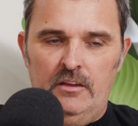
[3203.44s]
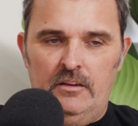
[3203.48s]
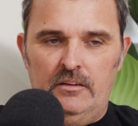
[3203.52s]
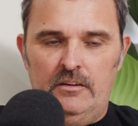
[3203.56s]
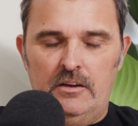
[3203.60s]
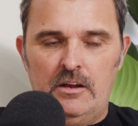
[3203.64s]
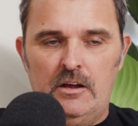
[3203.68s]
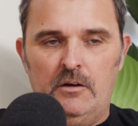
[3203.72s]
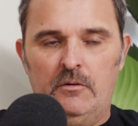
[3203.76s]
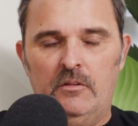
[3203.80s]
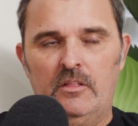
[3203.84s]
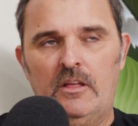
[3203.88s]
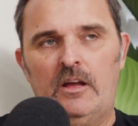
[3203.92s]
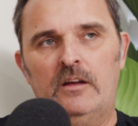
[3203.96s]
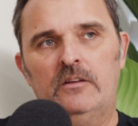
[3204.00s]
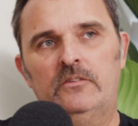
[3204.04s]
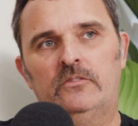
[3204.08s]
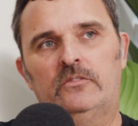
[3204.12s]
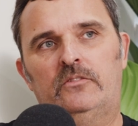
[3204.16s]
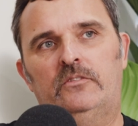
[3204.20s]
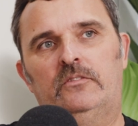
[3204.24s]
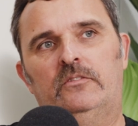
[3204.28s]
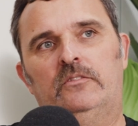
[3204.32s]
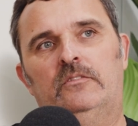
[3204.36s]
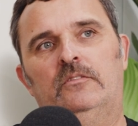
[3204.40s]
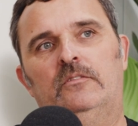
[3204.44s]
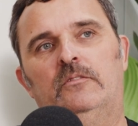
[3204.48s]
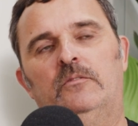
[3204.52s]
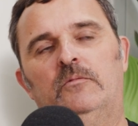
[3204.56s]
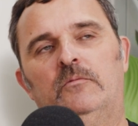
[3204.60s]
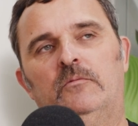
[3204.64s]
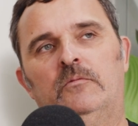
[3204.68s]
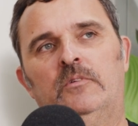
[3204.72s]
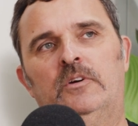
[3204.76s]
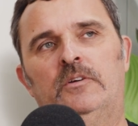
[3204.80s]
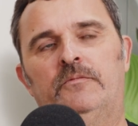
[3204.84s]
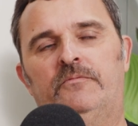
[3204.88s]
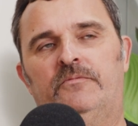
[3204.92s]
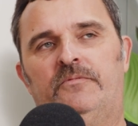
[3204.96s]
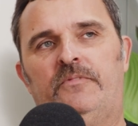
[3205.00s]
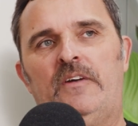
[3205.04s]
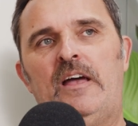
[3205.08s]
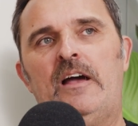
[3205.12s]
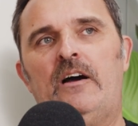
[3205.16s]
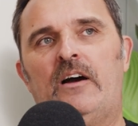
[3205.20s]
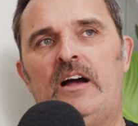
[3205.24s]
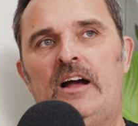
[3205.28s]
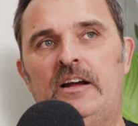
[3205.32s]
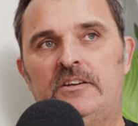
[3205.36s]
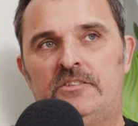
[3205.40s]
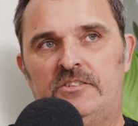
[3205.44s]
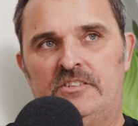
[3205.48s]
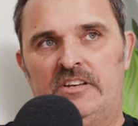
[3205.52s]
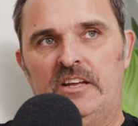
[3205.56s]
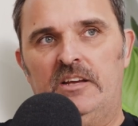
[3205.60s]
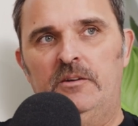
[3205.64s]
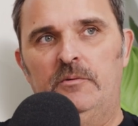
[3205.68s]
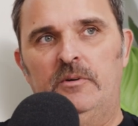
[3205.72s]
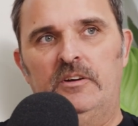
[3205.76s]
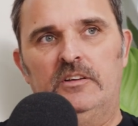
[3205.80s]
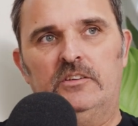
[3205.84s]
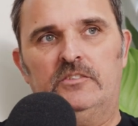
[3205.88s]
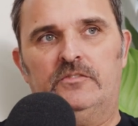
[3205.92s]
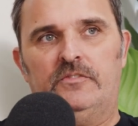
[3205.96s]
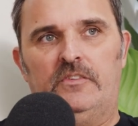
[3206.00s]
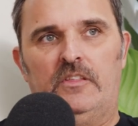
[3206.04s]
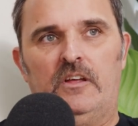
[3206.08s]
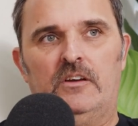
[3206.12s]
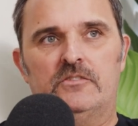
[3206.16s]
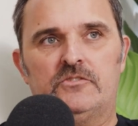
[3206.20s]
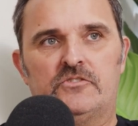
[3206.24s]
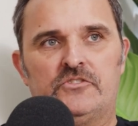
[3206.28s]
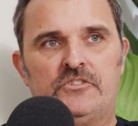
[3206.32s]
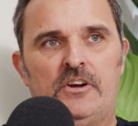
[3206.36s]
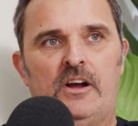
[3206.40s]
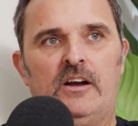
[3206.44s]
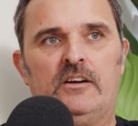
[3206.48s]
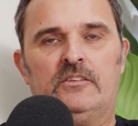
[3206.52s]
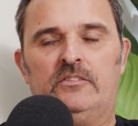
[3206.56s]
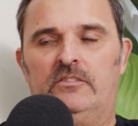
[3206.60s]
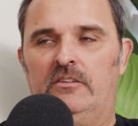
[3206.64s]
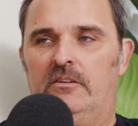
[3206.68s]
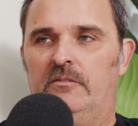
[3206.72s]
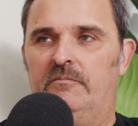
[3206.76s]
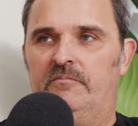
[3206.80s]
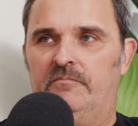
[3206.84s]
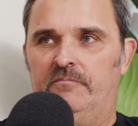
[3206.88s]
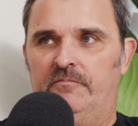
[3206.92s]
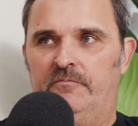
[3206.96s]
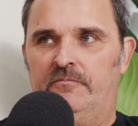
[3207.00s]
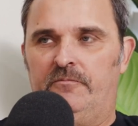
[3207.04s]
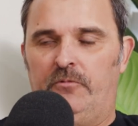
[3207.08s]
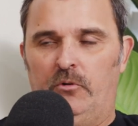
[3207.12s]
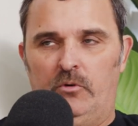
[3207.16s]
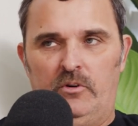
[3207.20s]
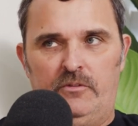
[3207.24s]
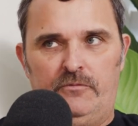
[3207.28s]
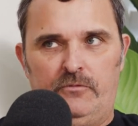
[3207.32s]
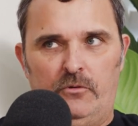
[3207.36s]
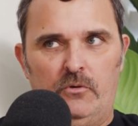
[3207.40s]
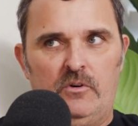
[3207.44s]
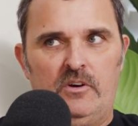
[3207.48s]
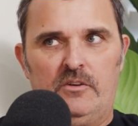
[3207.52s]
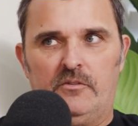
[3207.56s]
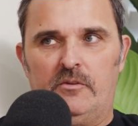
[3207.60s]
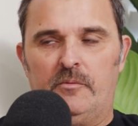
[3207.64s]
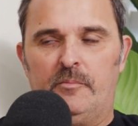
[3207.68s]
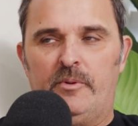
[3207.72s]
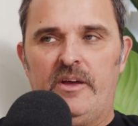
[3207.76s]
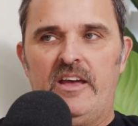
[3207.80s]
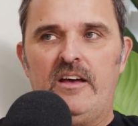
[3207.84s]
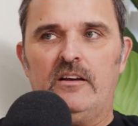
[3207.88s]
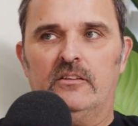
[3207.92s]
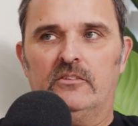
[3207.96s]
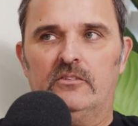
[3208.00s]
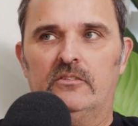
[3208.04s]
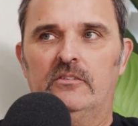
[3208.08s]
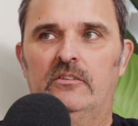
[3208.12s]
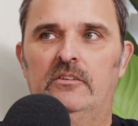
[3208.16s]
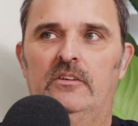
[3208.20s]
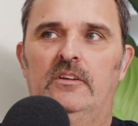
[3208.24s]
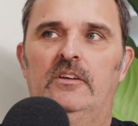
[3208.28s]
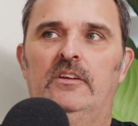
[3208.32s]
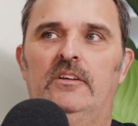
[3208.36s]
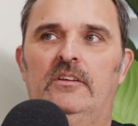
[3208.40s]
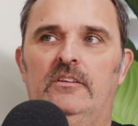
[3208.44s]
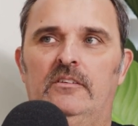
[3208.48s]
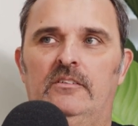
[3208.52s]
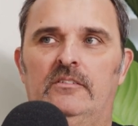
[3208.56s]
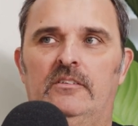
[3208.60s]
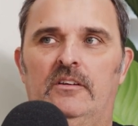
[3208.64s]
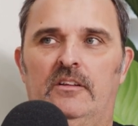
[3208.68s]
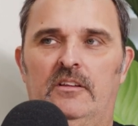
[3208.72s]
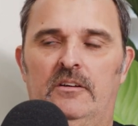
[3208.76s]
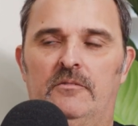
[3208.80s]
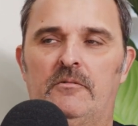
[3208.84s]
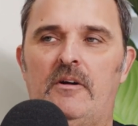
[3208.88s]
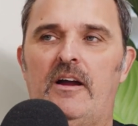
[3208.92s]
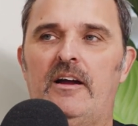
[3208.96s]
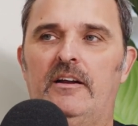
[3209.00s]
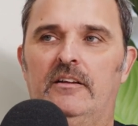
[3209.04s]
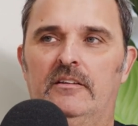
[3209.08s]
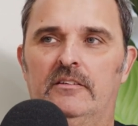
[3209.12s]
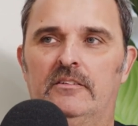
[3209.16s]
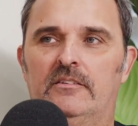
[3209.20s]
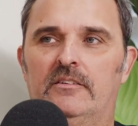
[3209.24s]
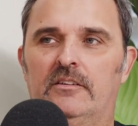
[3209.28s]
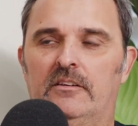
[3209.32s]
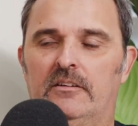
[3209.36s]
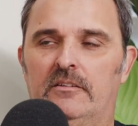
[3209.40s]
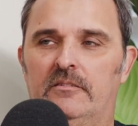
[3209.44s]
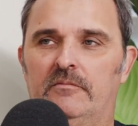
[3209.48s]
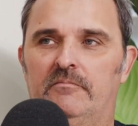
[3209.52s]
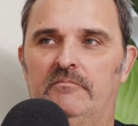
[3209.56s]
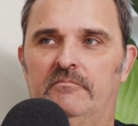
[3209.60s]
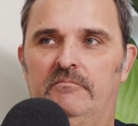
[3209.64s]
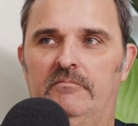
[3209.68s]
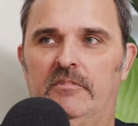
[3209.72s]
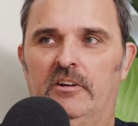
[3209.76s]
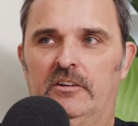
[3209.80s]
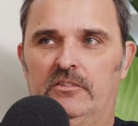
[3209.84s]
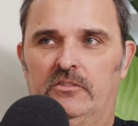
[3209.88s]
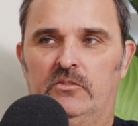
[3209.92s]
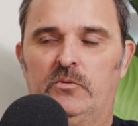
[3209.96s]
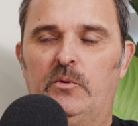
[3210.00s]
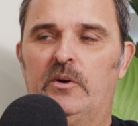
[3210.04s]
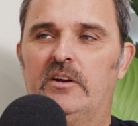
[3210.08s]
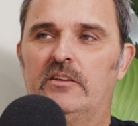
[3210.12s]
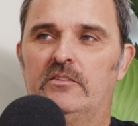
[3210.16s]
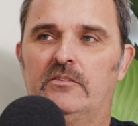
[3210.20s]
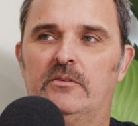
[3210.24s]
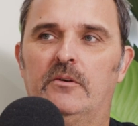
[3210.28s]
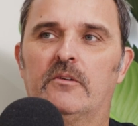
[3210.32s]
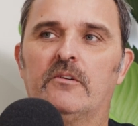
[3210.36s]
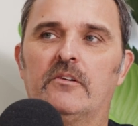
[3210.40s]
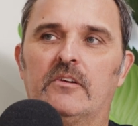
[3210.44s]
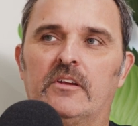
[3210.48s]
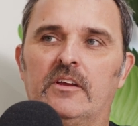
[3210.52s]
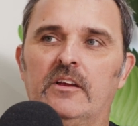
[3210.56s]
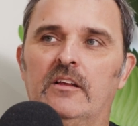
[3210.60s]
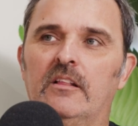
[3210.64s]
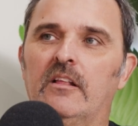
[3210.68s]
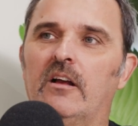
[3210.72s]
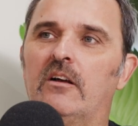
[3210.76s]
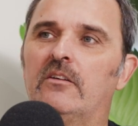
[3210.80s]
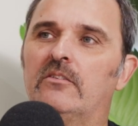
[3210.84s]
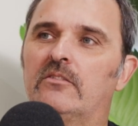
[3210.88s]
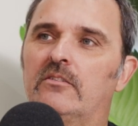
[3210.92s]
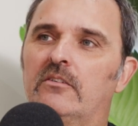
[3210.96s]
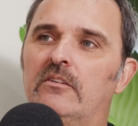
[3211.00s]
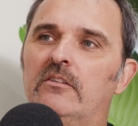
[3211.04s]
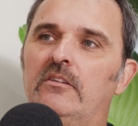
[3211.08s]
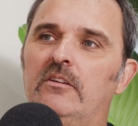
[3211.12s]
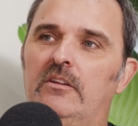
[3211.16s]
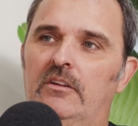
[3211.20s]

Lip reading: Yeah, well, our HD wheels for those trucks are 4,400 pounds. So they're rated to like 2,200 kilos.